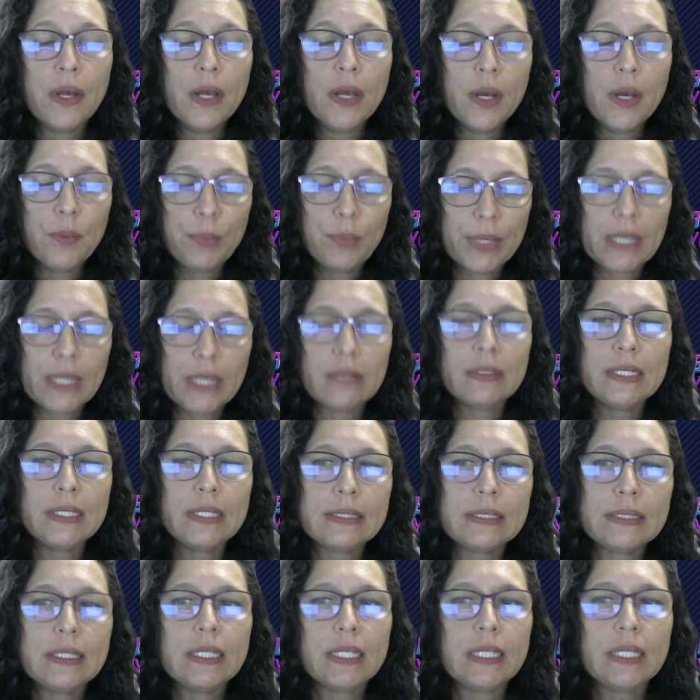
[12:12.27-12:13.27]
but at
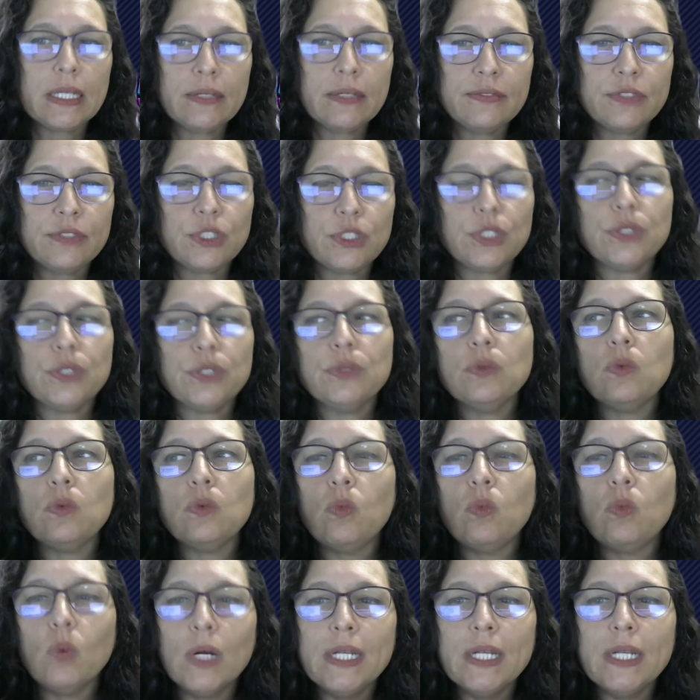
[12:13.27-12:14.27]
least it gives you
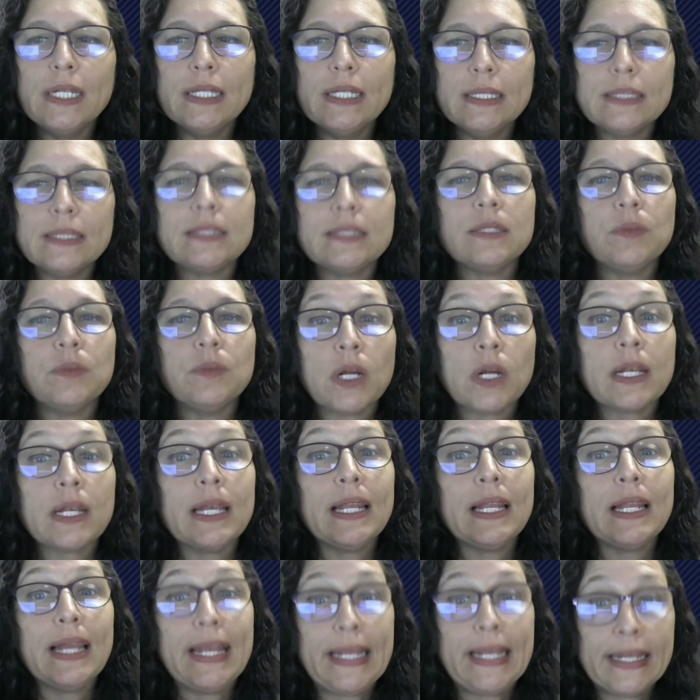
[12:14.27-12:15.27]
what is the
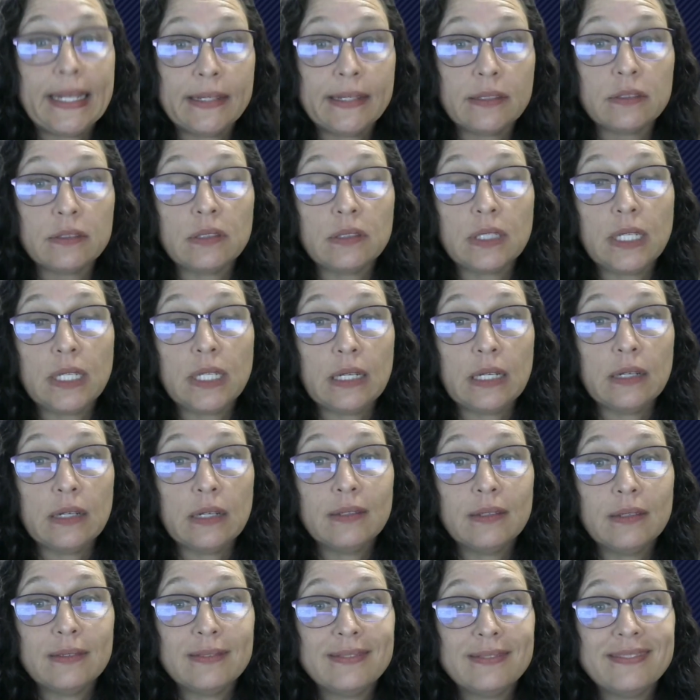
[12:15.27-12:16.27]
market handling
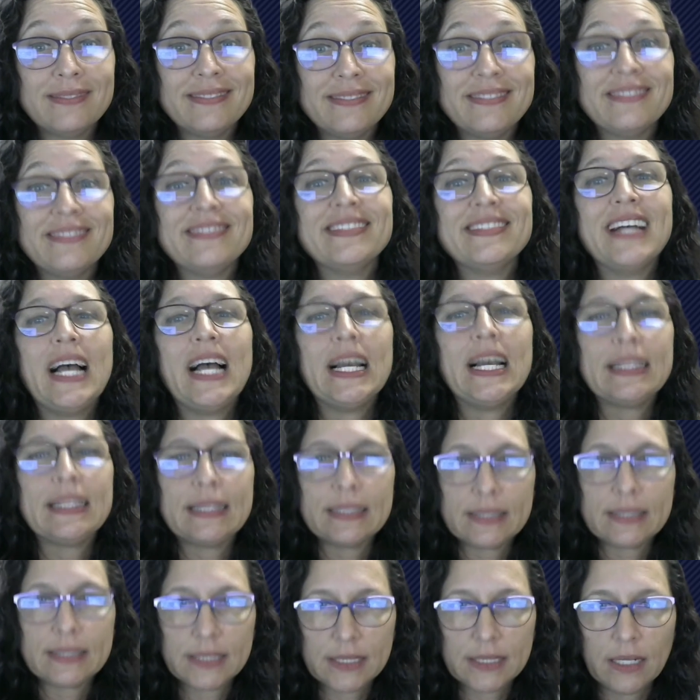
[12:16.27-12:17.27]
at
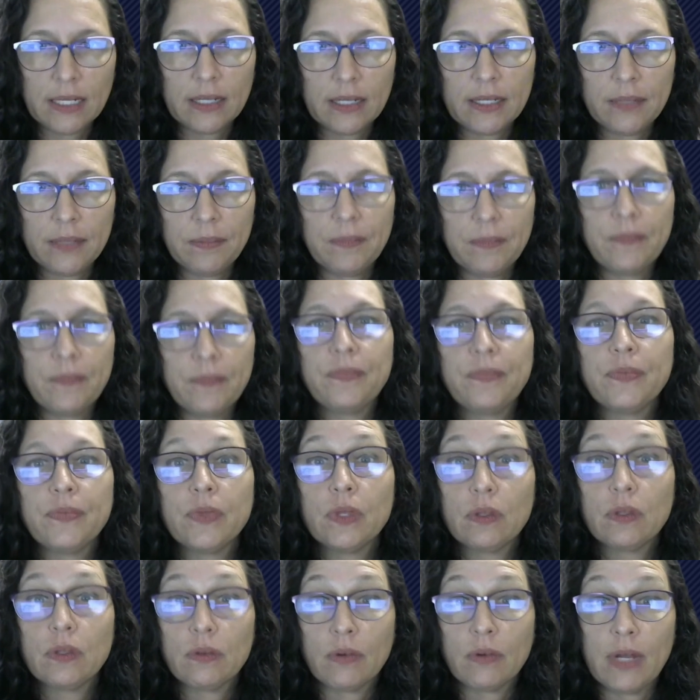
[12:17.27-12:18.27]
this time,
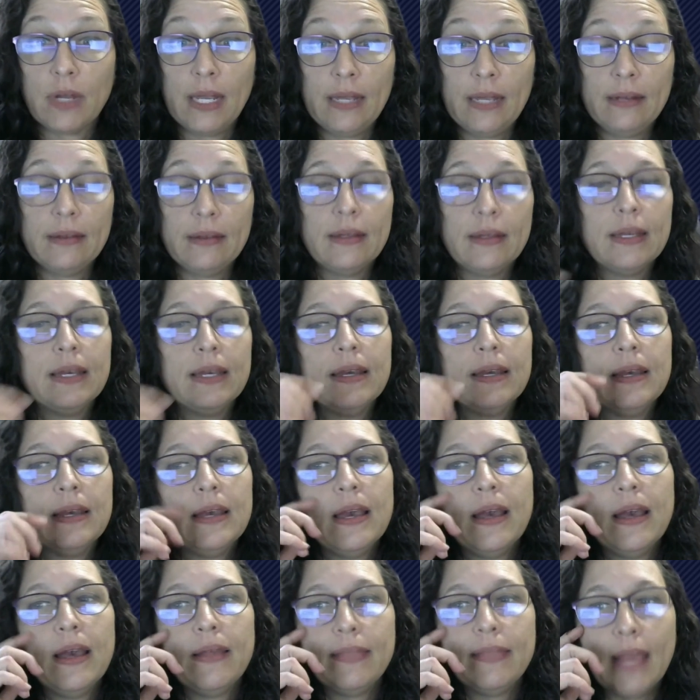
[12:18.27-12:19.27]
right?
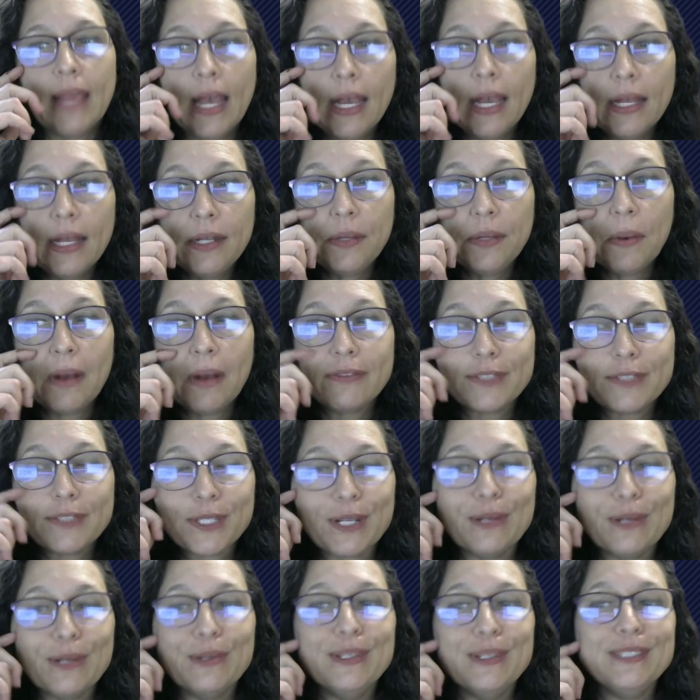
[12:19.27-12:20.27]
Then you have to
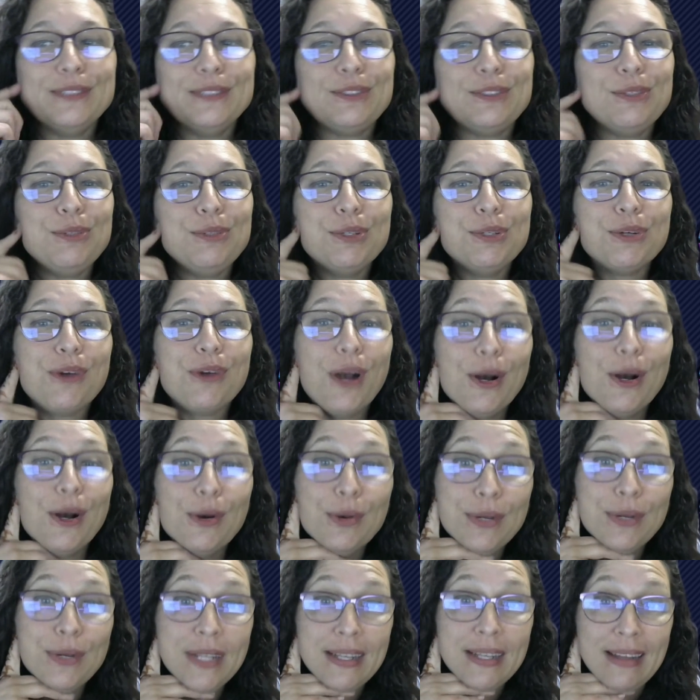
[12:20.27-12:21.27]
go into your
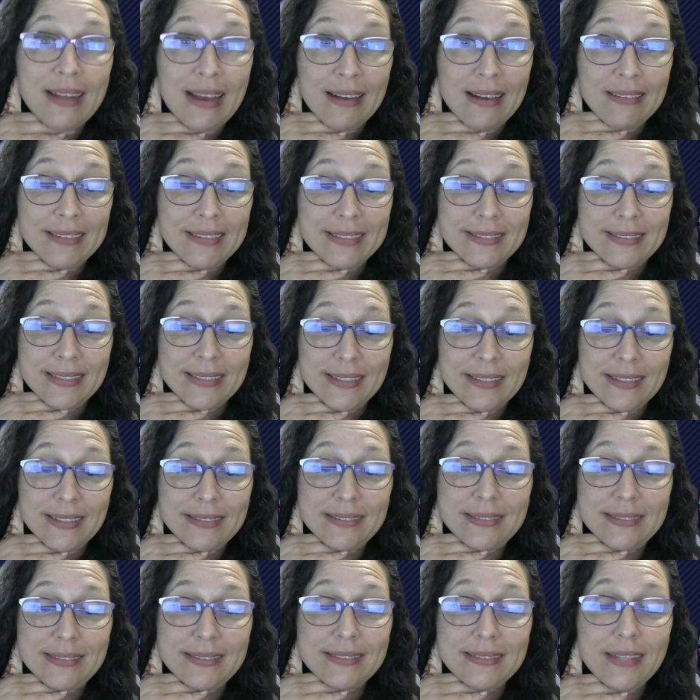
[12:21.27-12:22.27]
own
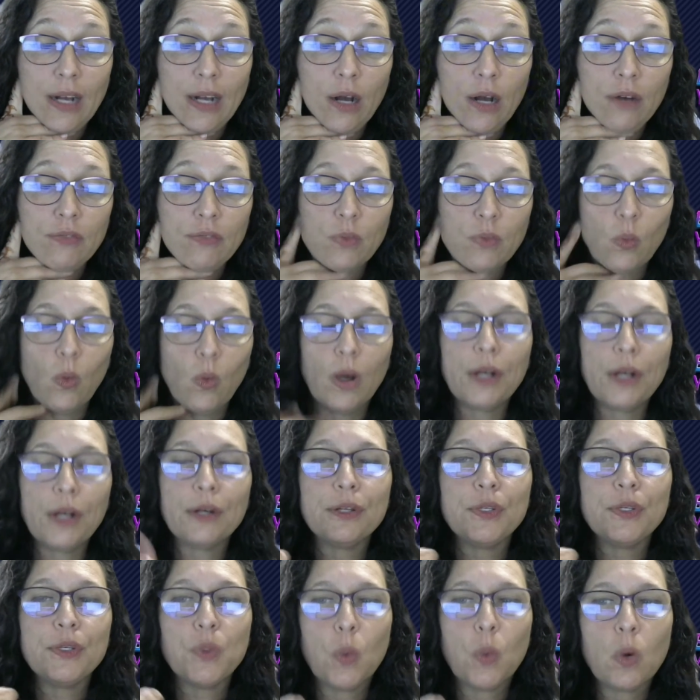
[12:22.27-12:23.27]
analysis of, what
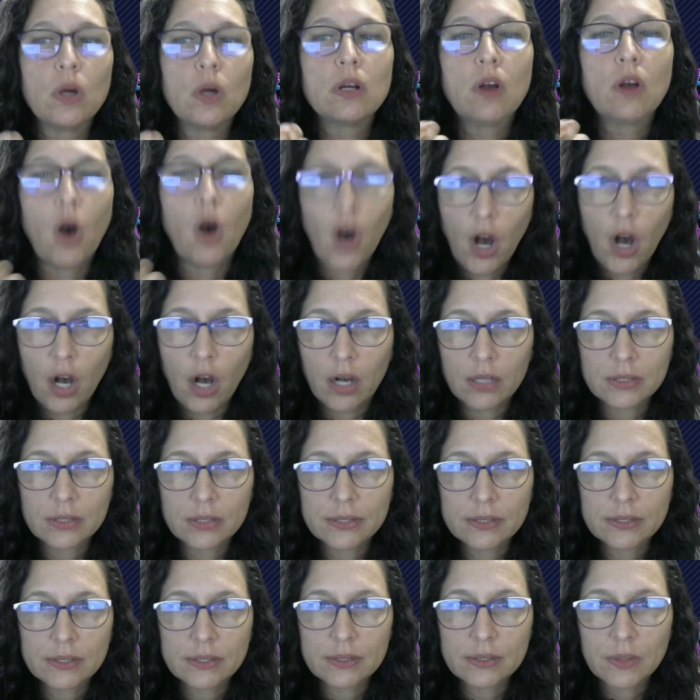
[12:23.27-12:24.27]
are your
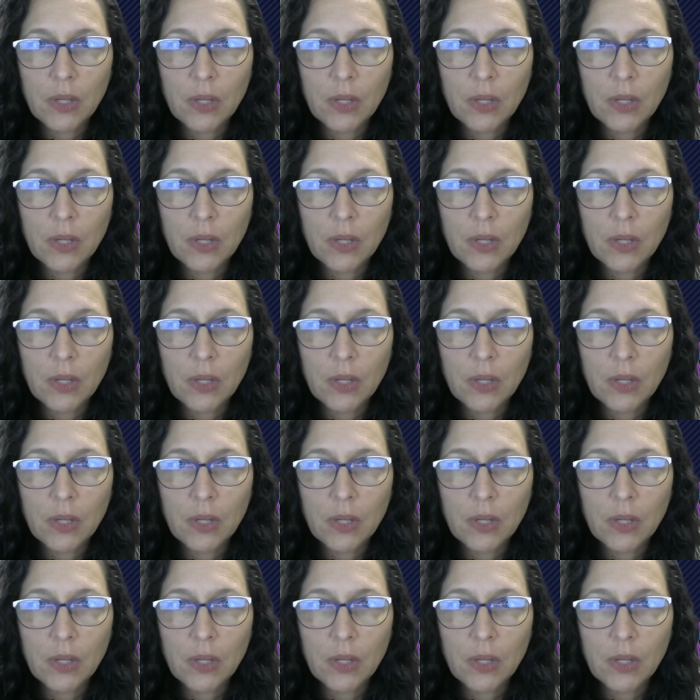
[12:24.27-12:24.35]
costs?